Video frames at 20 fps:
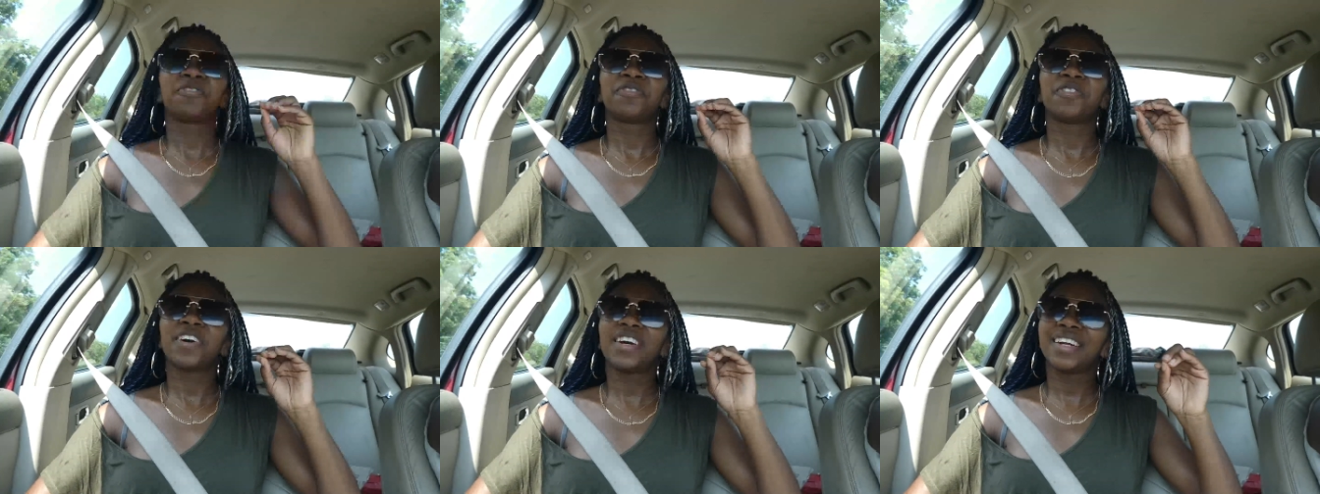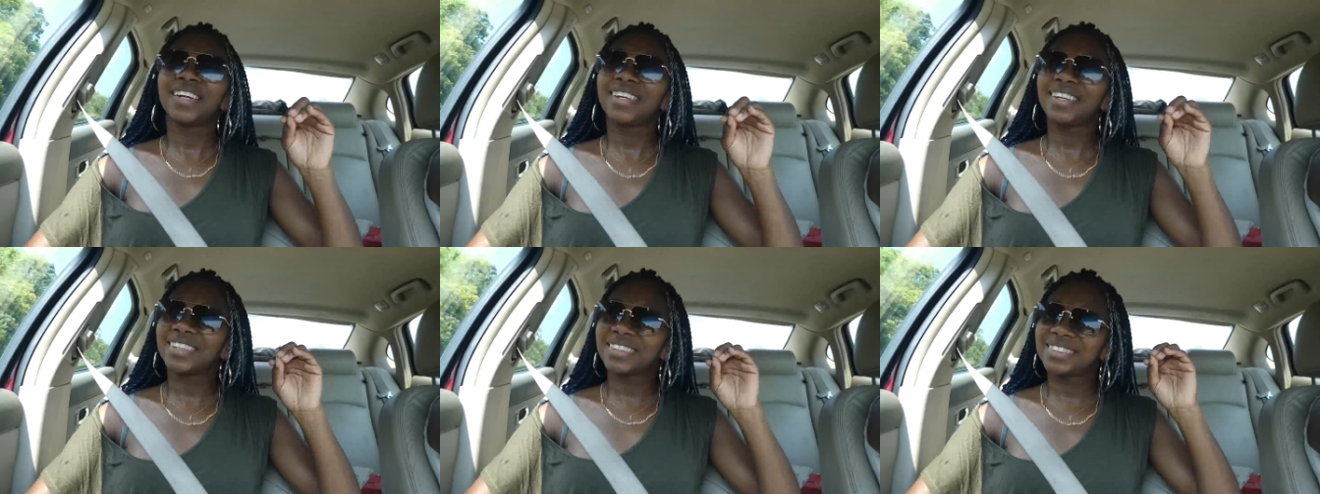
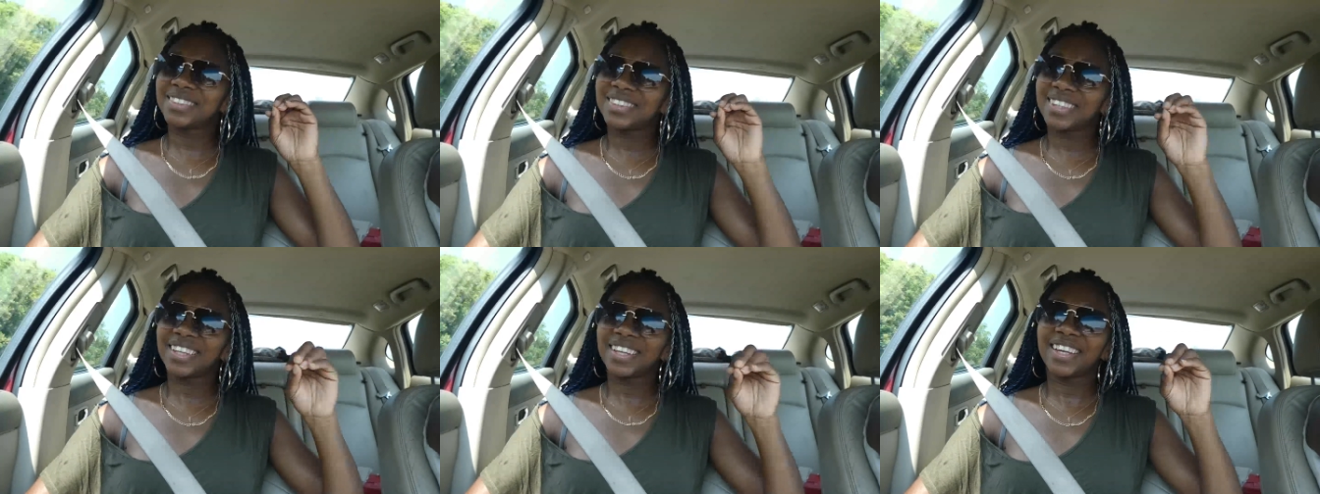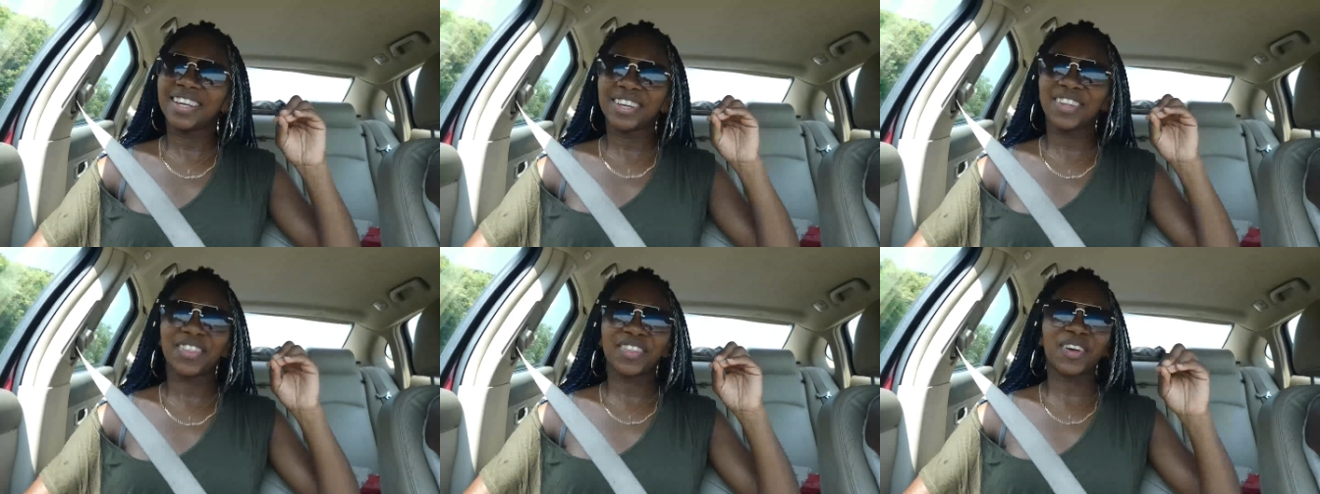Funniest
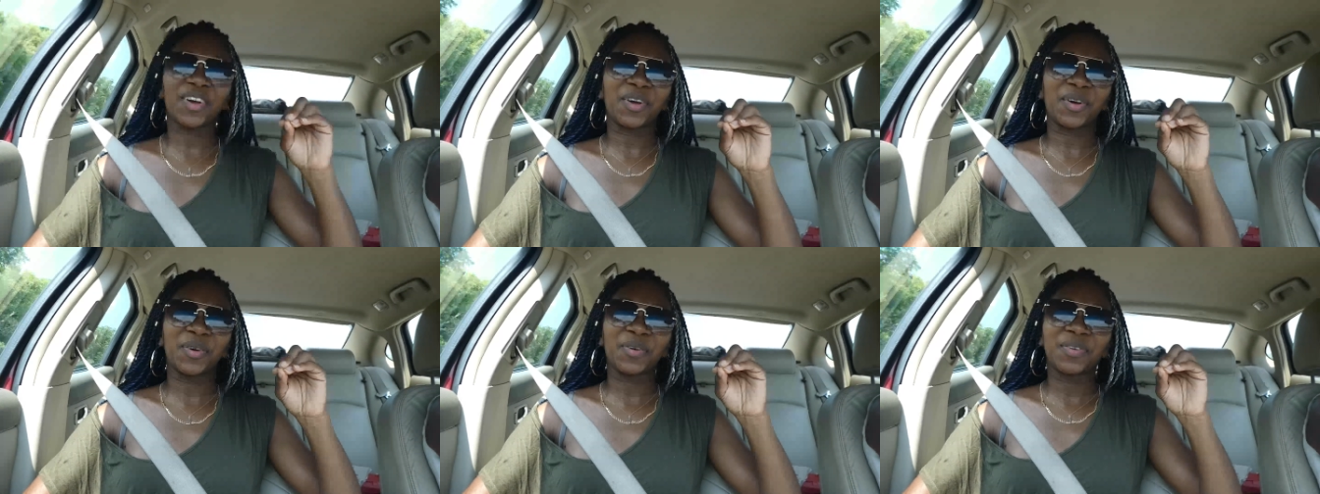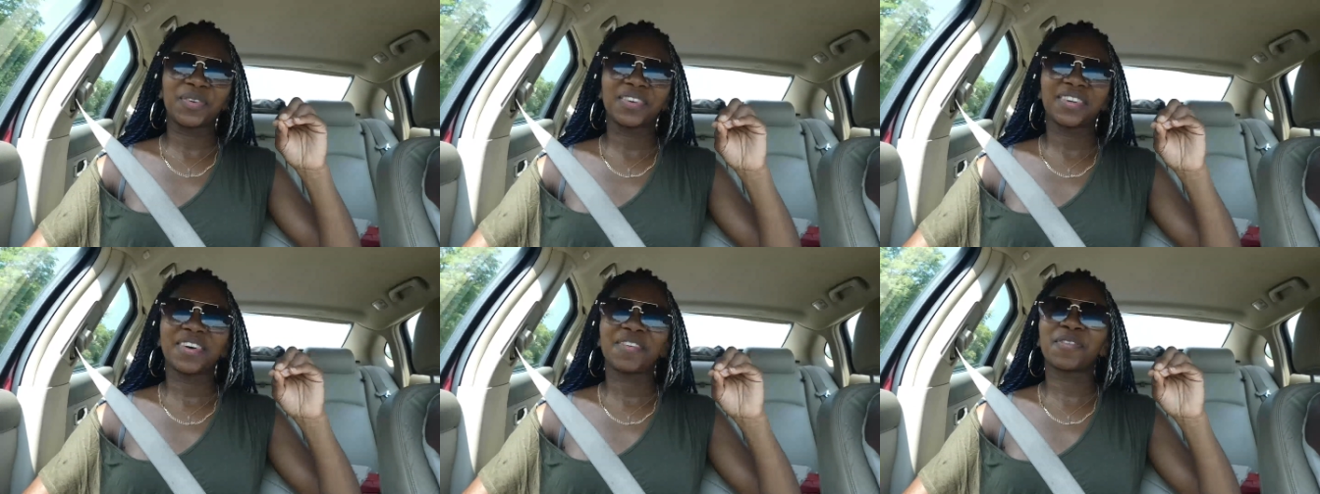thing
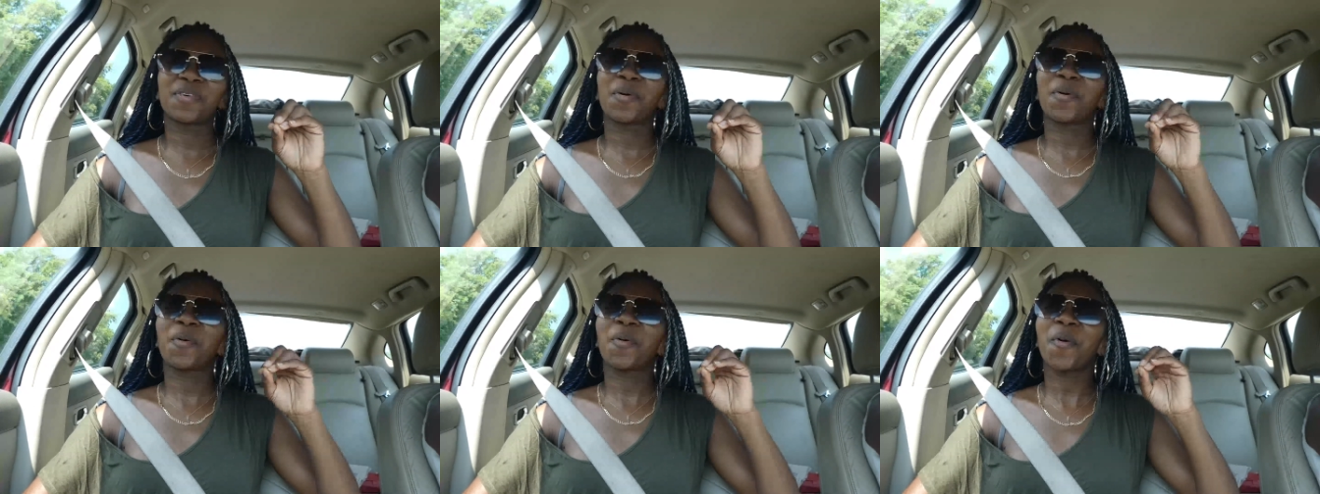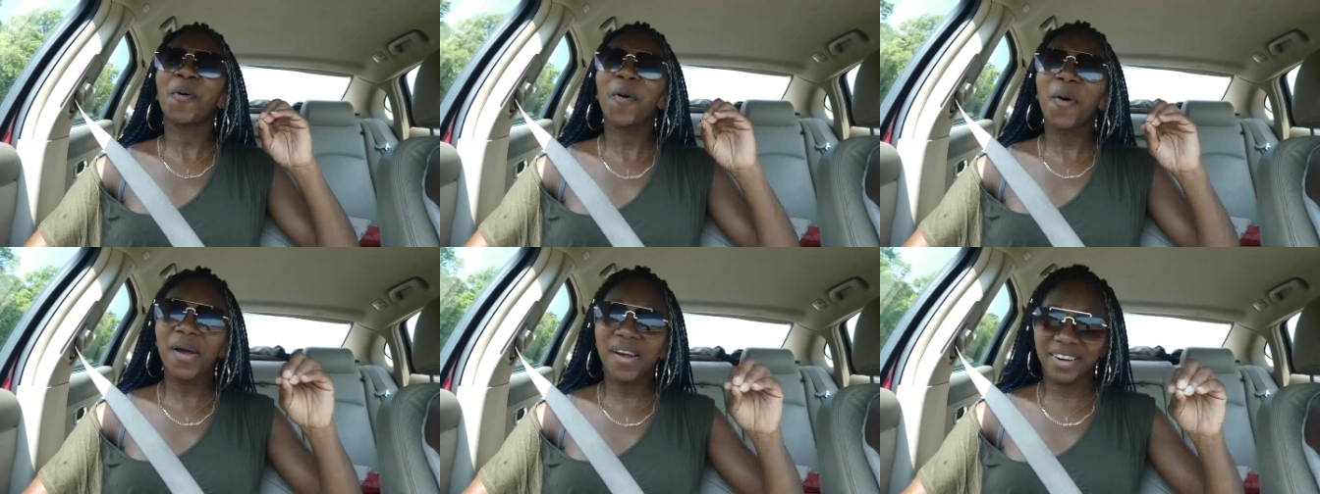though, of
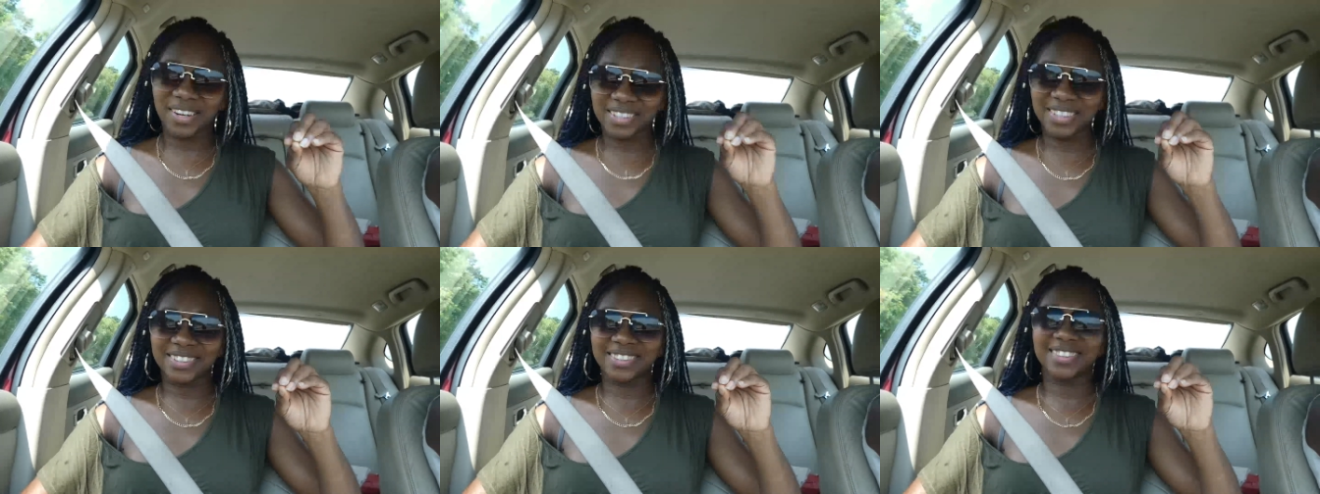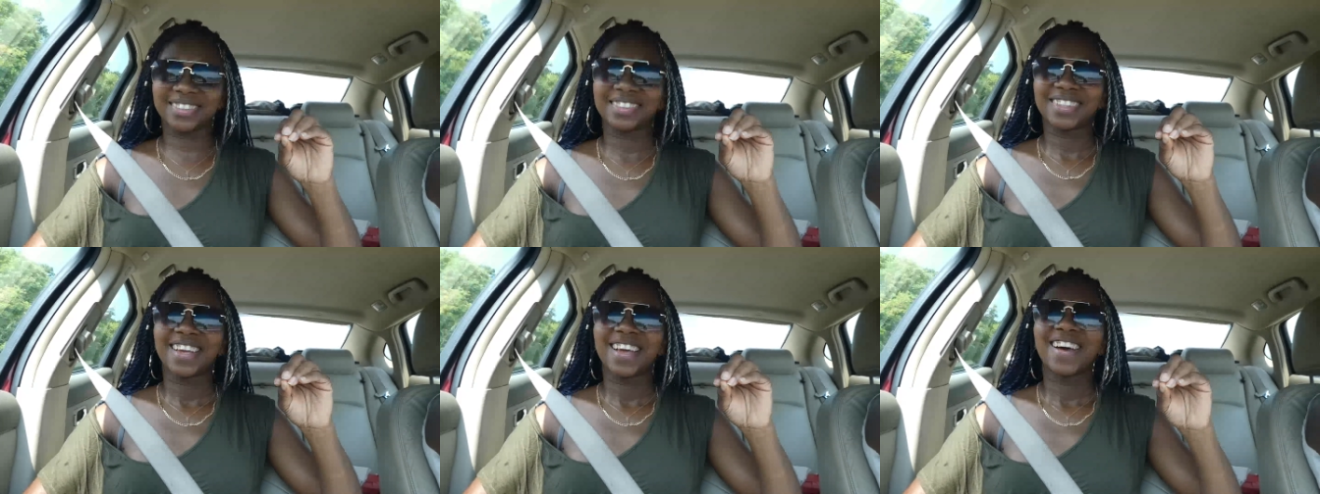
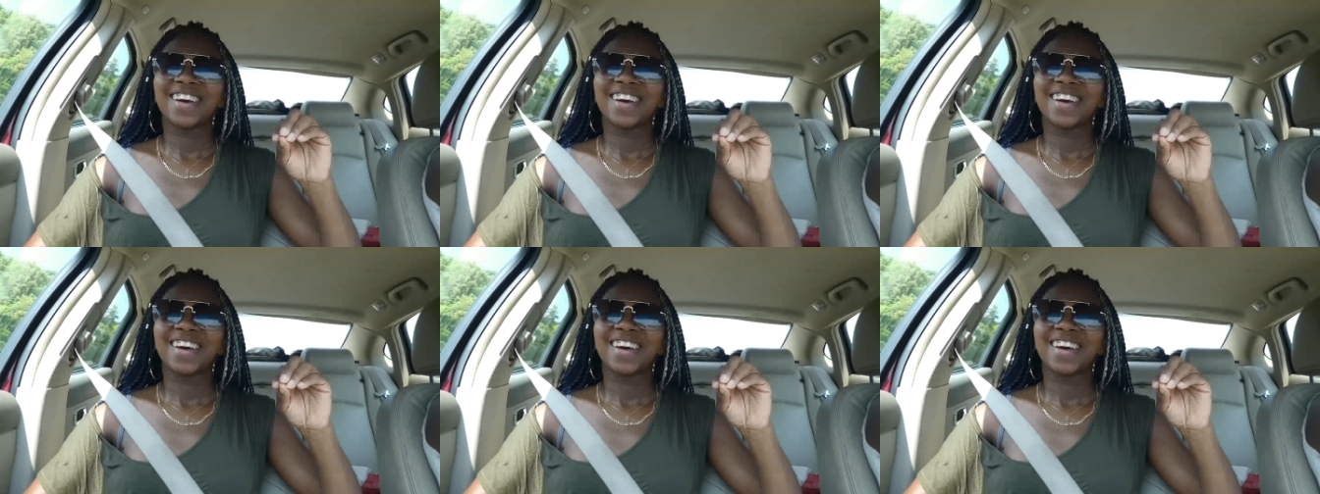course,